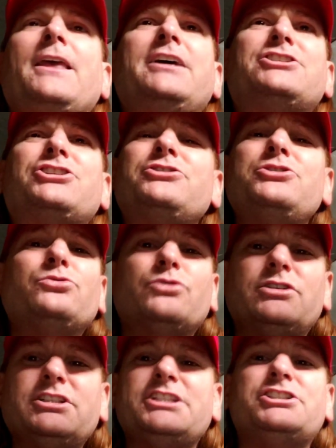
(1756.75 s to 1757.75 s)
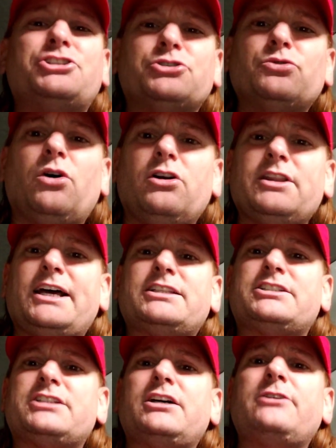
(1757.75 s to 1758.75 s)
Until you really do all that
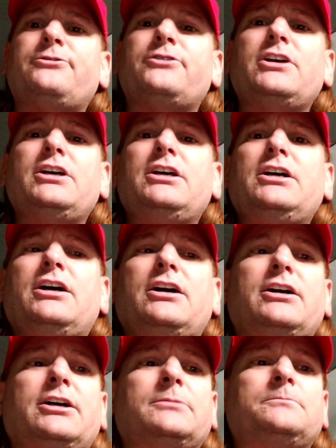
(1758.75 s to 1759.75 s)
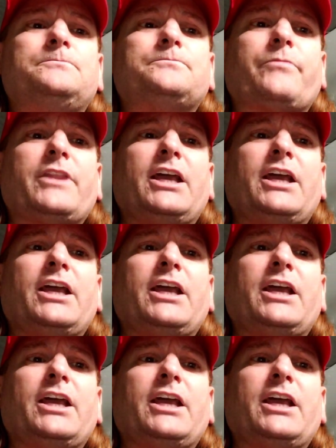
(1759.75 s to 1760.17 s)
stuff and